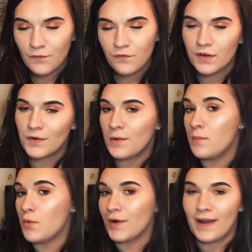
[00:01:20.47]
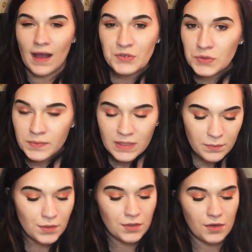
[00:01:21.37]
for more natural
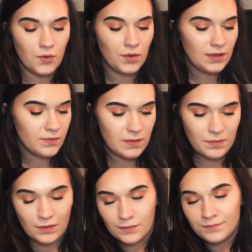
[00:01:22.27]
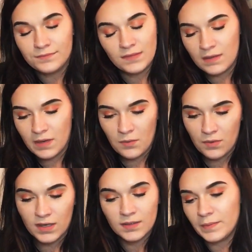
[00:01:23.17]
people or oily people, they might
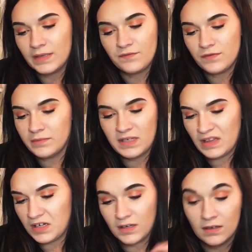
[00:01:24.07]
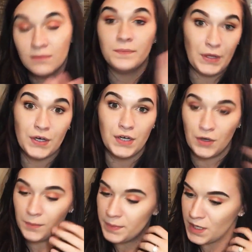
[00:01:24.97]
work, but for me, they're
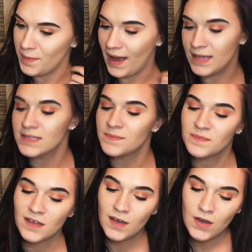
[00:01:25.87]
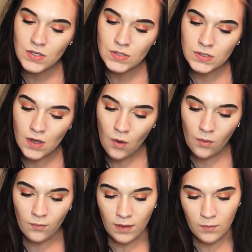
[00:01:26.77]
a pass. So
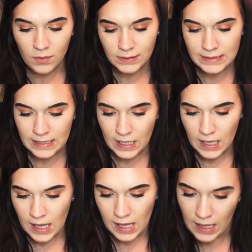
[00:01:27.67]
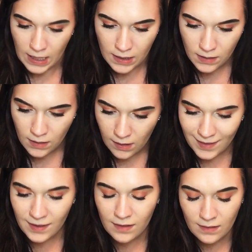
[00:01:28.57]
we will dig in,
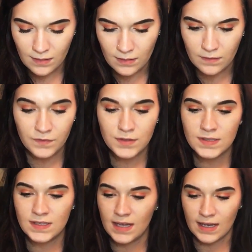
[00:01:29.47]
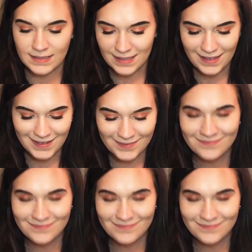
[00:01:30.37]
and the first thing I see,